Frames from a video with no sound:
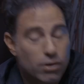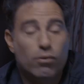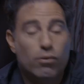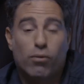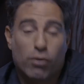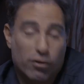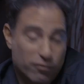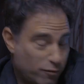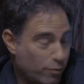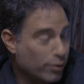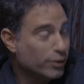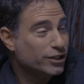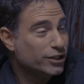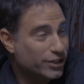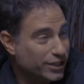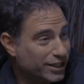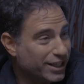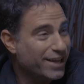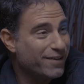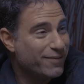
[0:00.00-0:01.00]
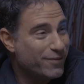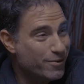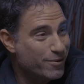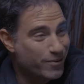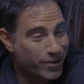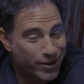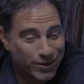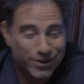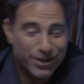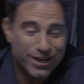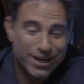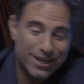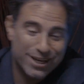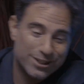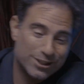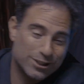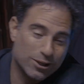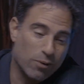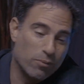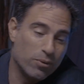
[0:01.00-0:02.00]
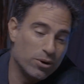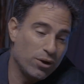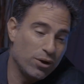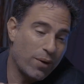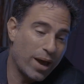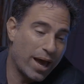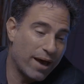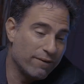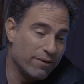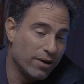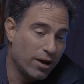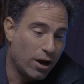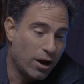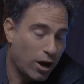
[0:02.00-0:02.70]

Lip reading: or fortunately, if you will. So when you have